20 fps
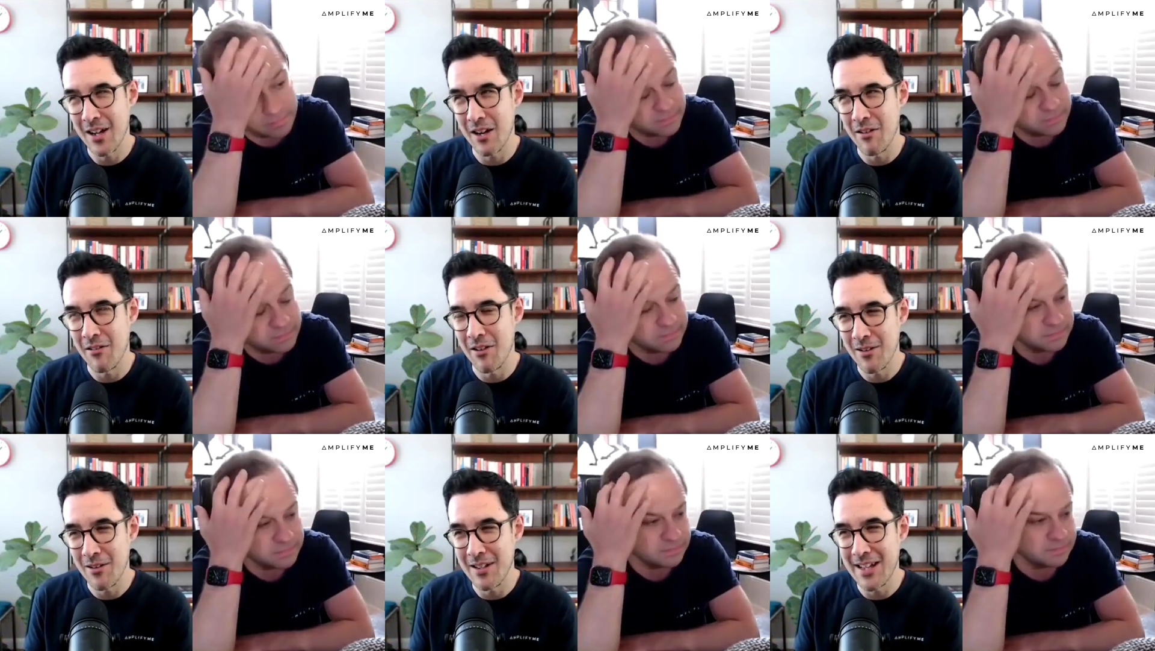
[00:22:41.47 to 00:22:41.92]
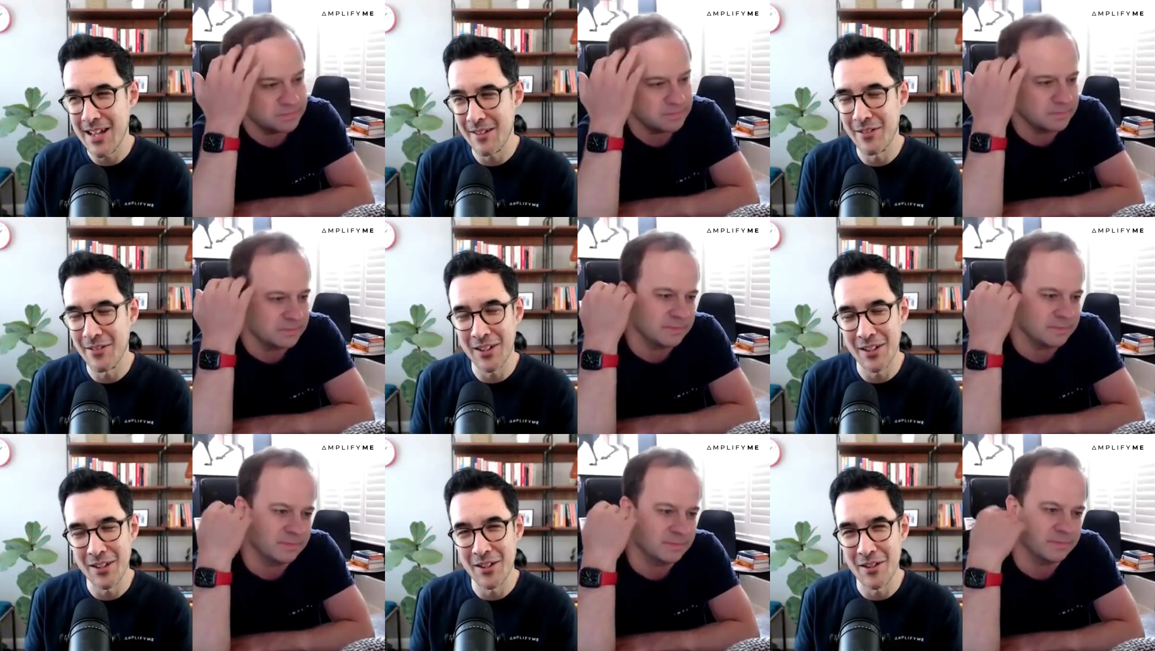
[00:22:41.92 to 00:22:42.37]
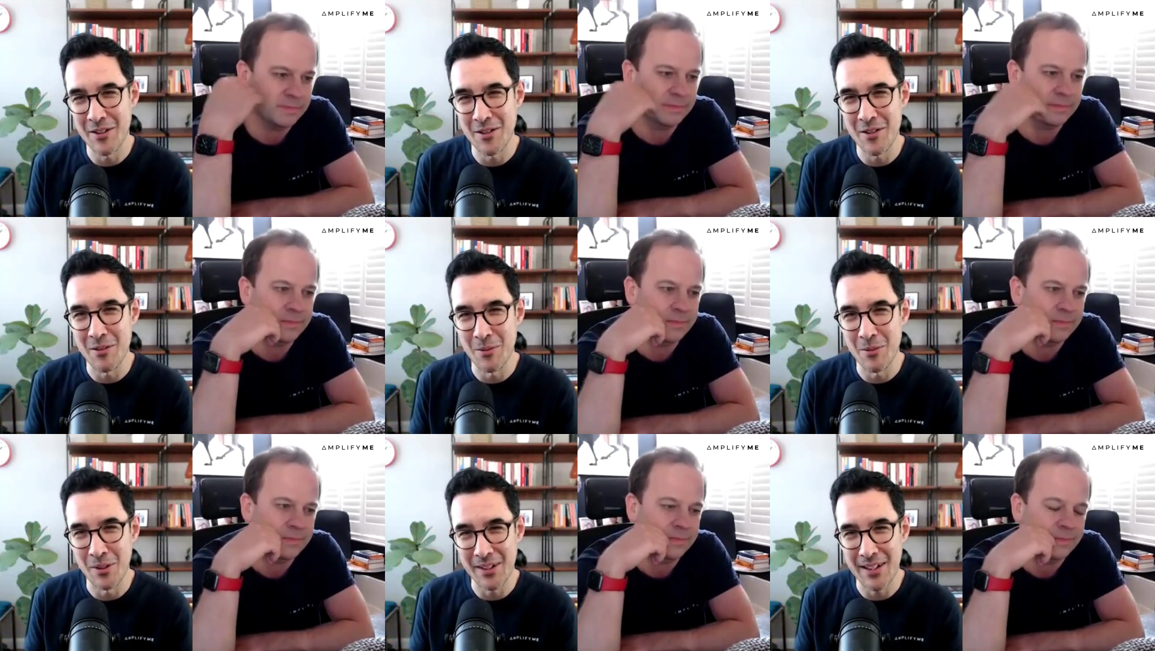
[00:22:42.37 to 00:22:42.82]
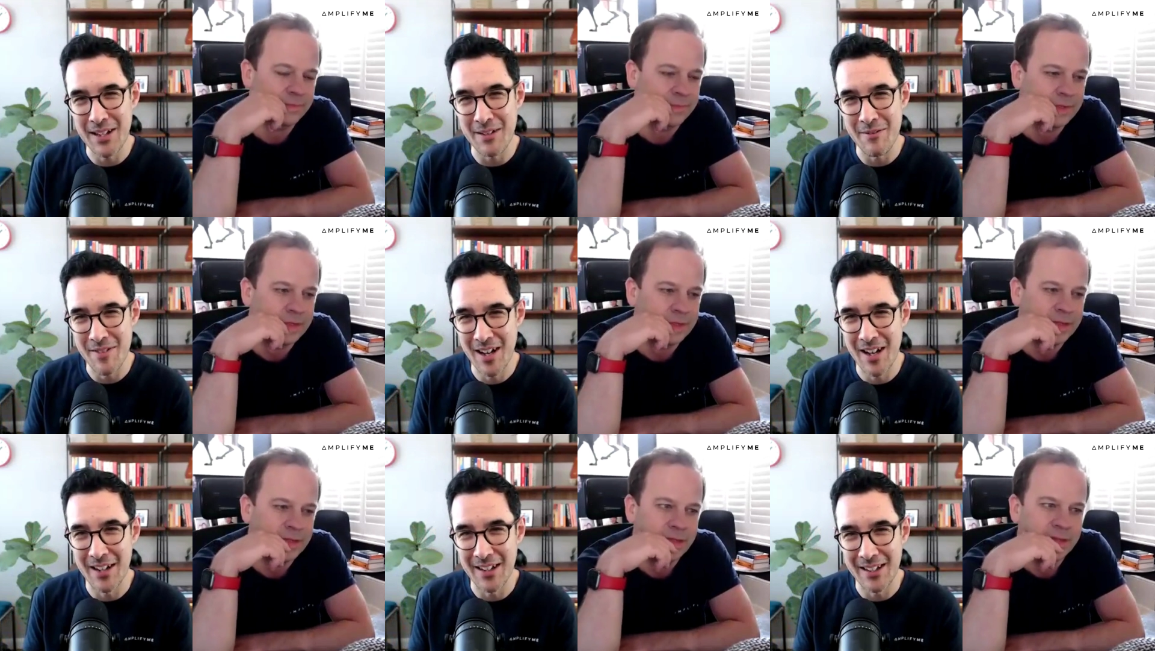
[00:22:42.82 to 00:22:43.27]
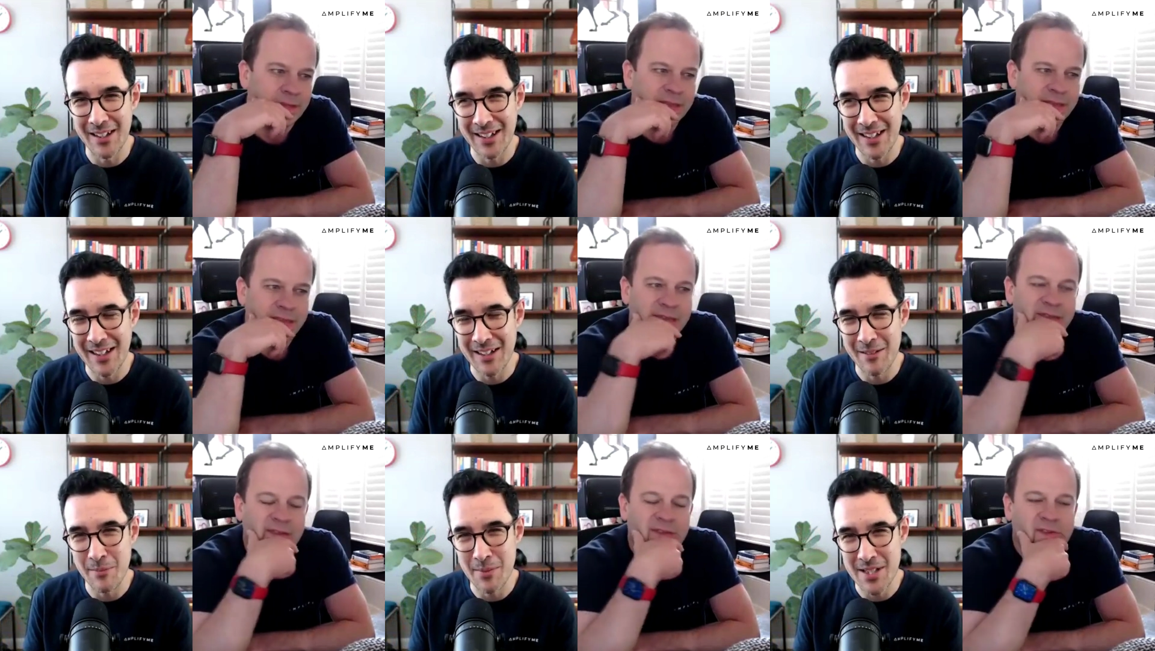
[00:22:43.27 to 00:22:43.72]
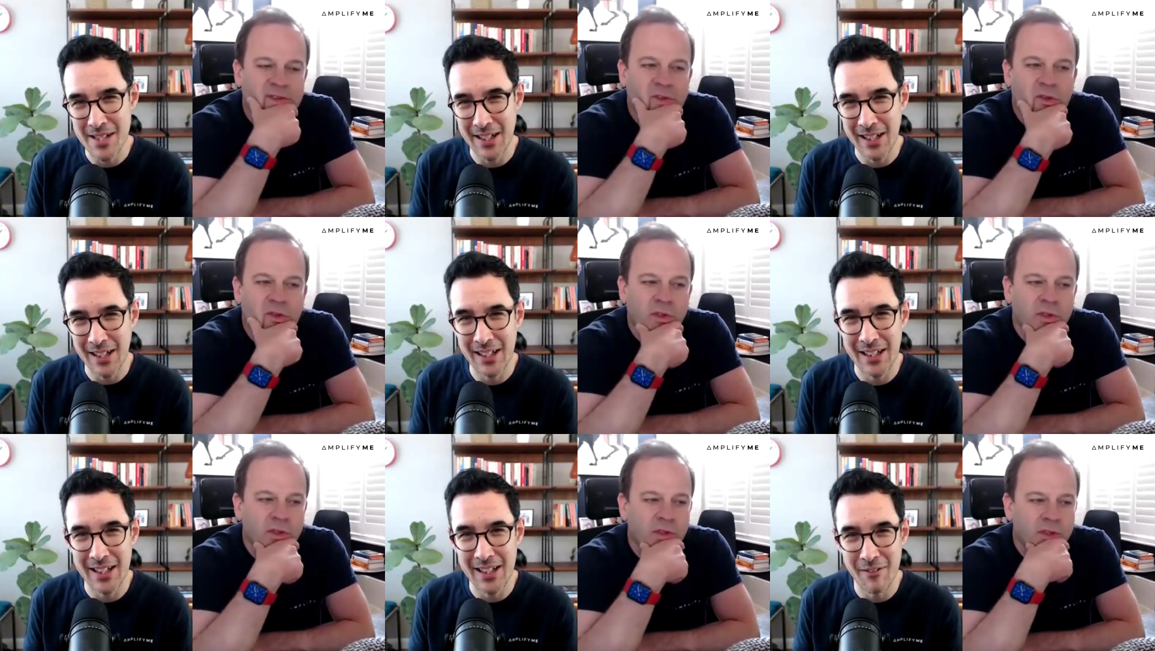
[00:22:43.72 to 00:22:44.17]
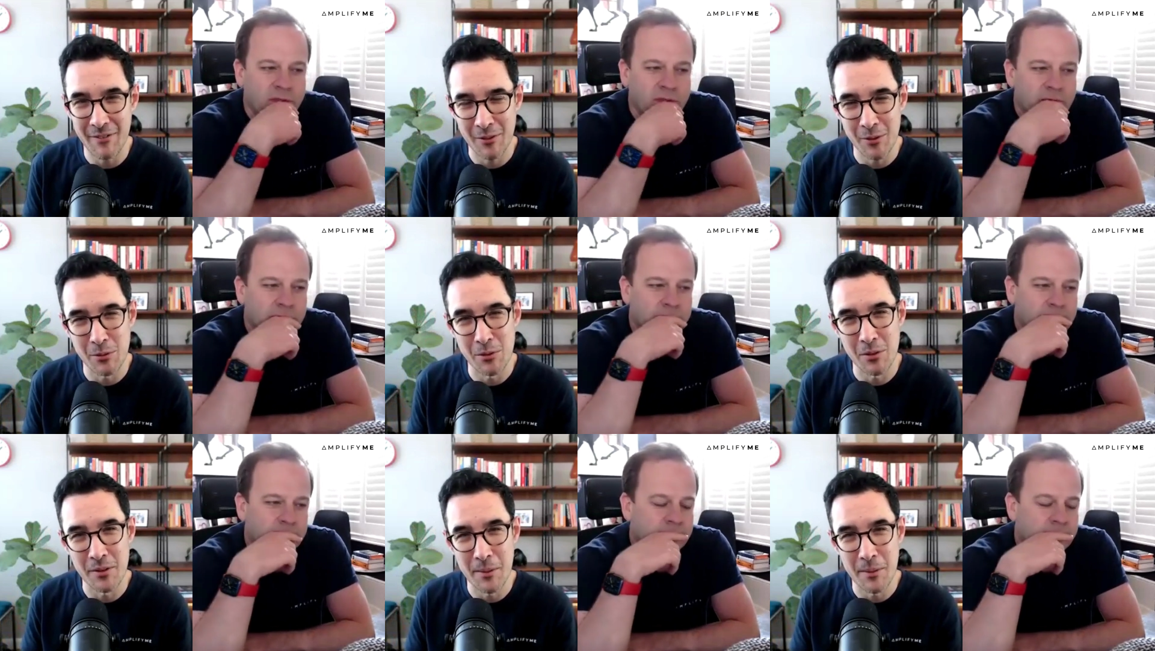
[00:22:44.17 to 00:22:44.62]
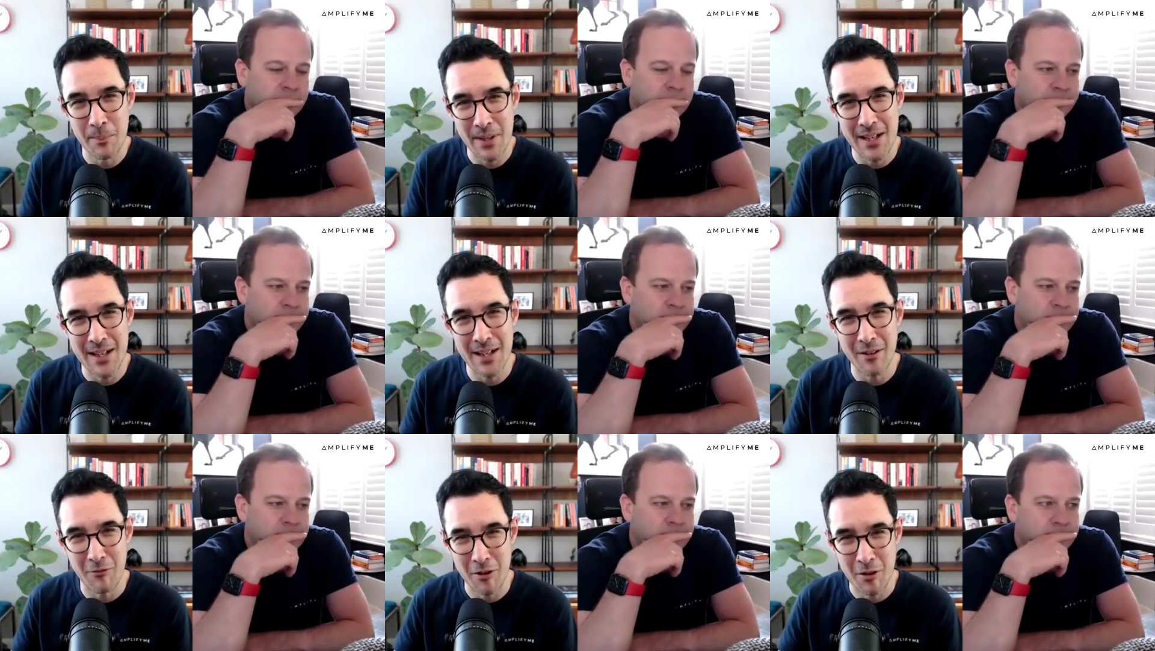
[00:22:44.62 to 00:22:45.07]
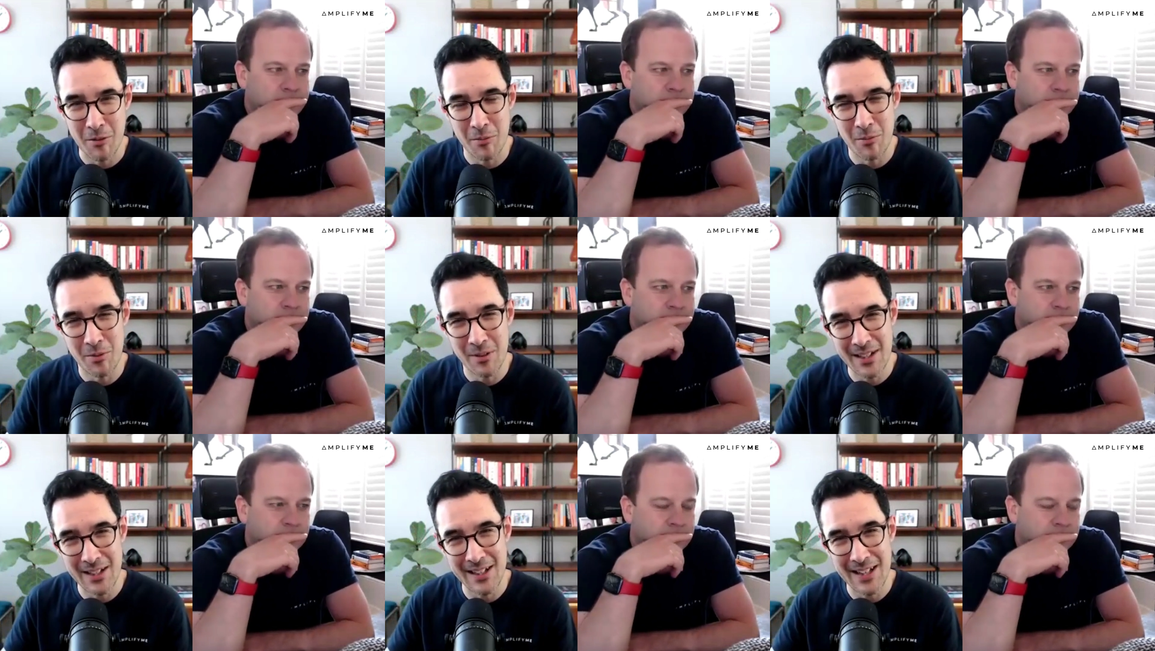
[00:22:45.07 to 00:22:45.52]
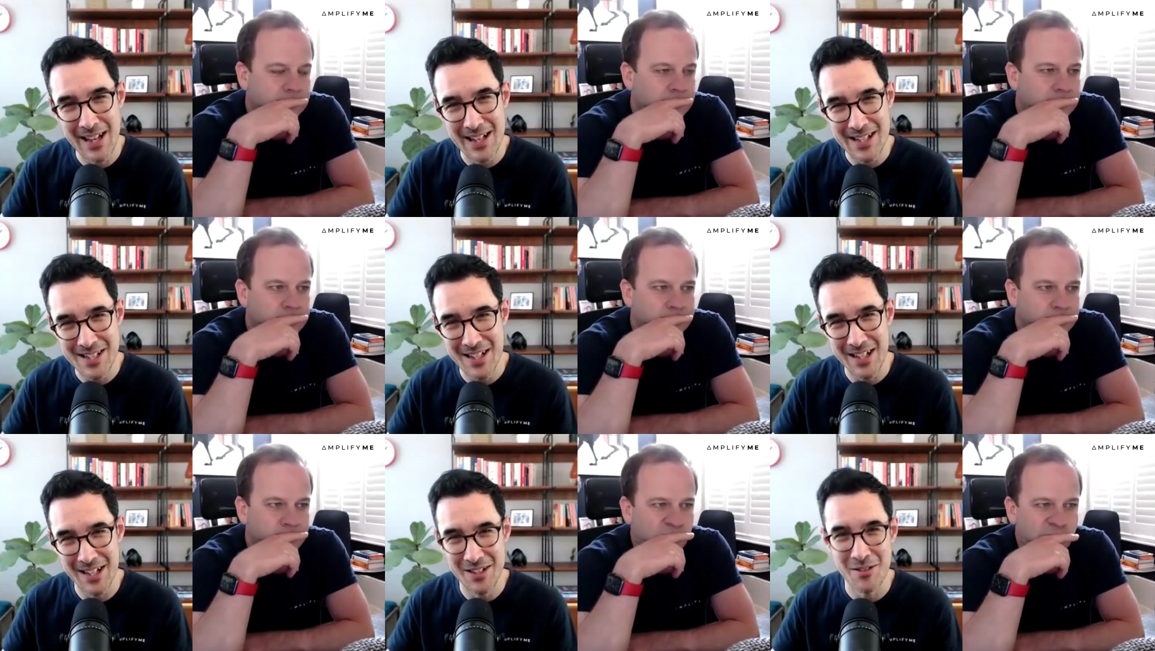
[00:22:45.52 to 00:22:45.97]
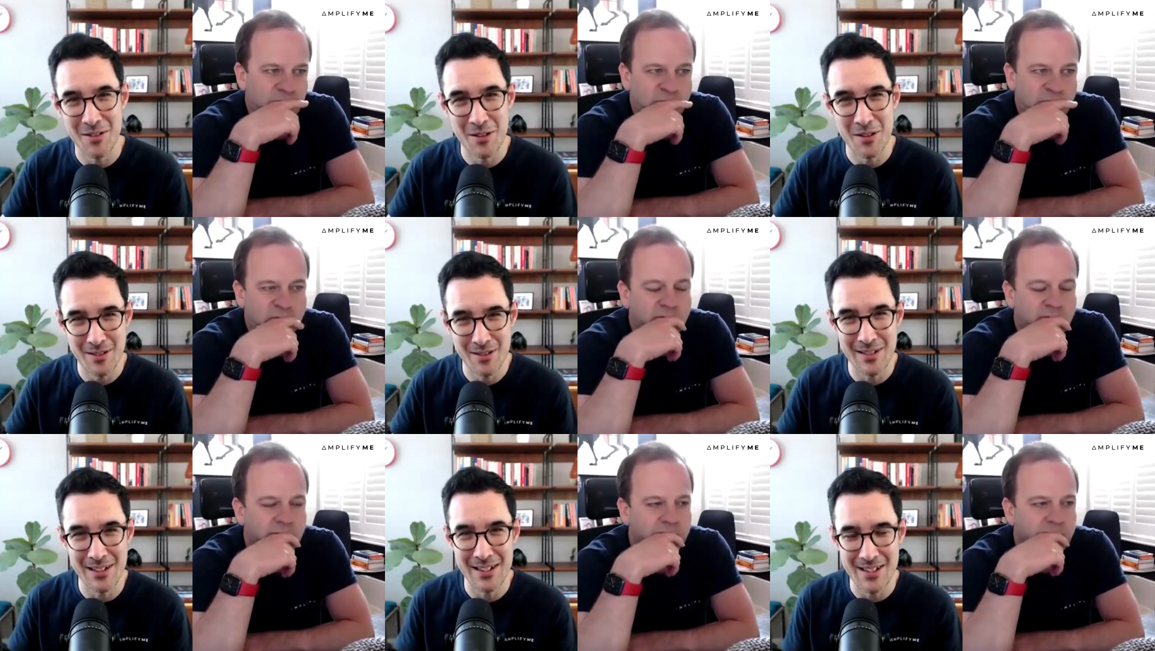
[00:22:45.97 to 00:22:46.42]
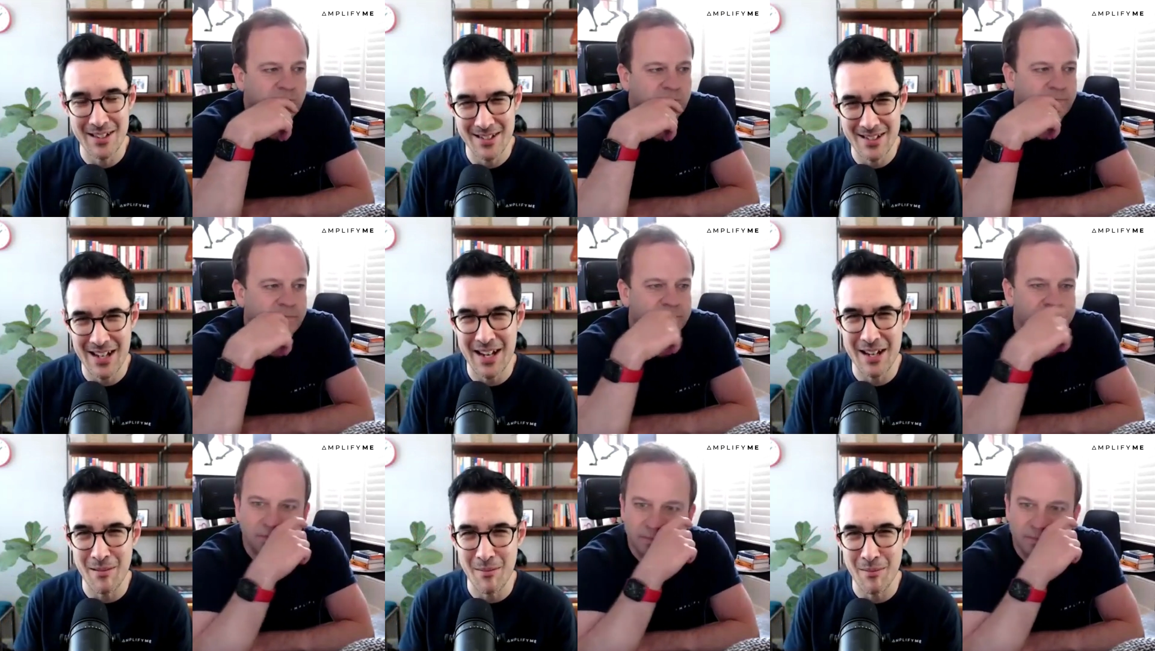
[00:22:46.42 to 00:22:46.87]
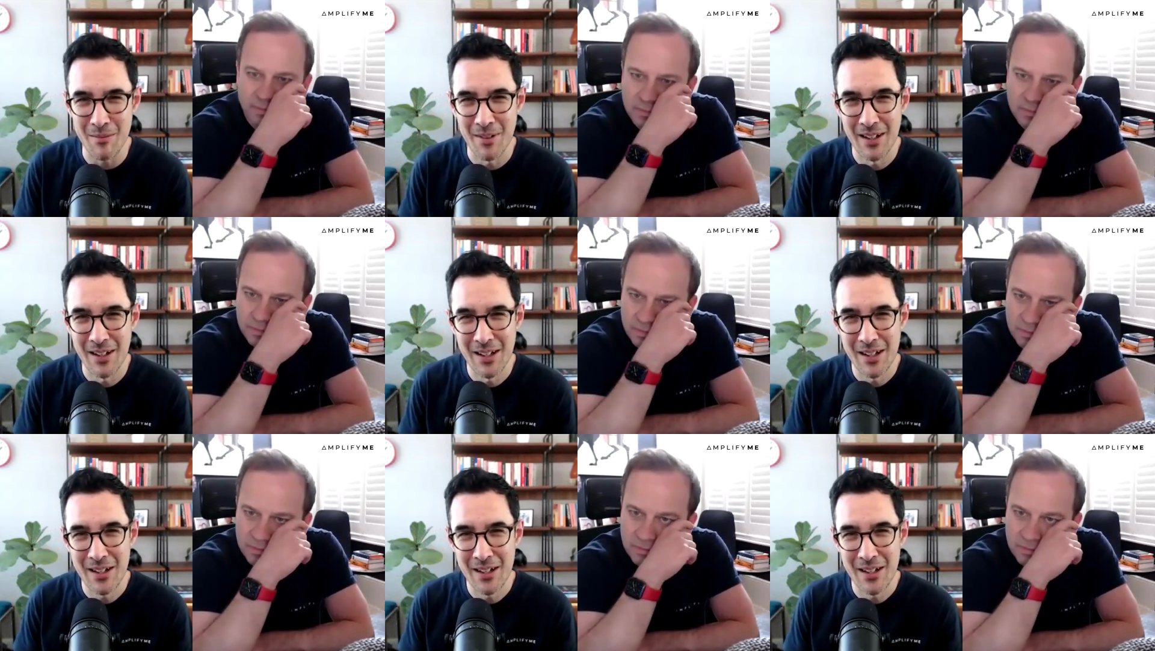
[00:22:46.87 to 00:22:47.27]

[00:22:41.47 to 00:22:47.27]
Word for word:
Speaker 1: are only ever going to do what they've done. And particularly if all the peer group within that sector are doing the same,